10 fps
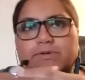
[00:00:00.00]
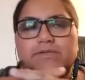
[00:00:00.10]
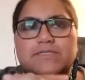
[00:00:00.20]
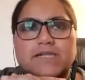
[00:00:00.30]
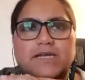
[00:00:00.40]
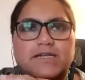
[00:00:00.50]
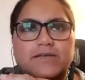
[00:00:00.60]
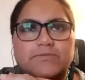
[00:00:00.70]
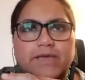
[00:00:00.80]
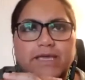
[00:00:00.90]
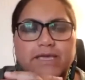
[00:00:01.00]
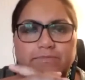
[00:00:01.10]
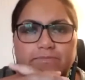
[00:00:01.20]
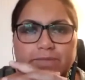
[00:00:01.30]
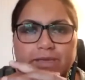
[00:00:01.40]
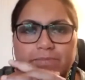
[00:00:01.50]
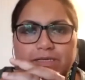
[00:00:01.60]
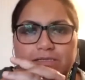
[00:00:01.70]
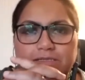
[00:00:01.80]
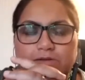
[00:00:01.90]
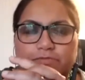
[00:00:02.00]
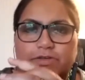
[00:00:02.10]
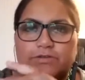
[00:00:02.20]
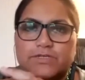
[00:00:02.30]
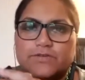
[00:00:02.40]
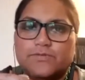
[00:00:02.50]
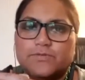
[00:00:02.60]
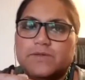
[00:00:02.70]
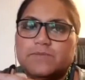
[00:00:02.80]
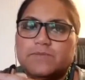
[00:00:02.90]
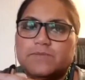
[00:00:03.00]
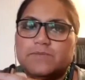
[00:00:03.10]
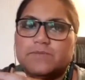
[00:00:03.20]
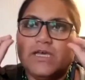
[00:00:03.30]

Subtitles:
slightly vague. Maybe it's confusing for people. So